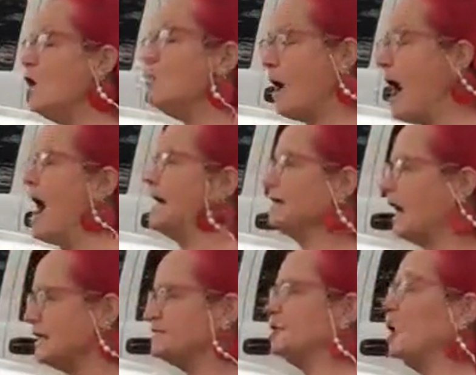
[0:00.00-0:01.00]
know why
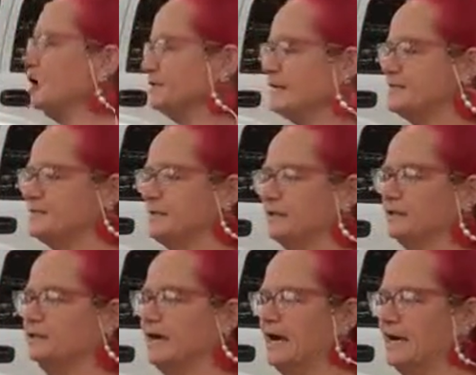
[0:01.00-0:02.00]
God's called us
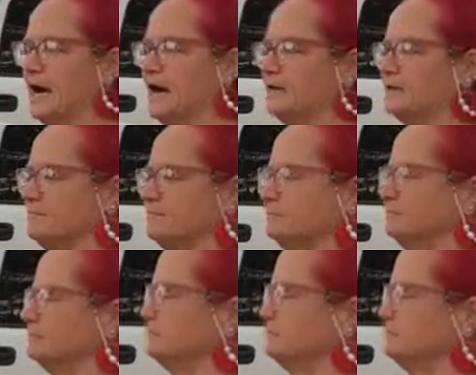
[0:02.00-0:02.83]
here, and I am